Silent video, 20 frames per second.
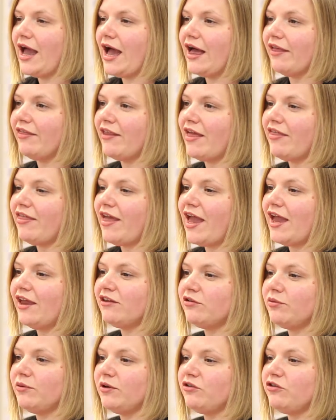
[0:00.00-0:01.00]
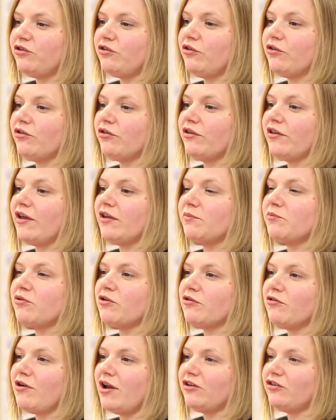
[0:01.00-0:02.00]
and they're there to ensure that there's
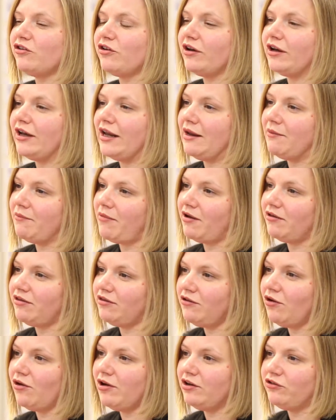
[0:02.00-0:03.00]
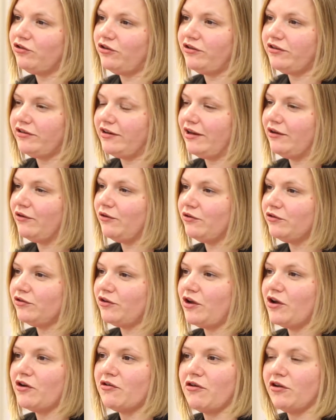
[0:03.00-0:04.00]
progression in both knowledge and skills
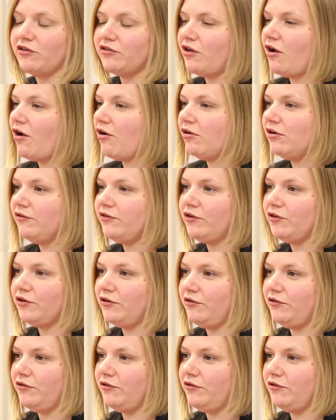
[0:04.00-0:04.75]
across the whole of your